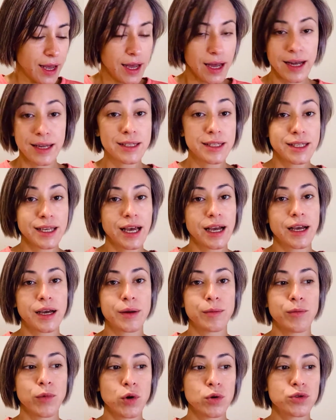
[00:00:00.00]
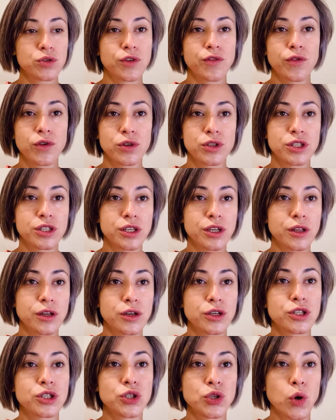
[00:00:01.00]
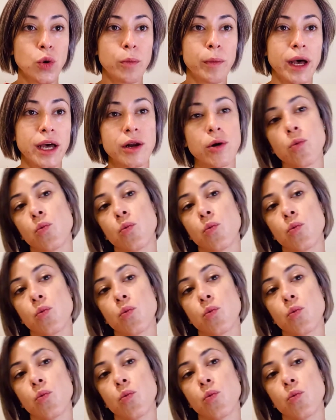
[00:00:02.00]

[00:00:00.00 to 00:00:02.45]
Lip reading: And second, most of concealers, no matter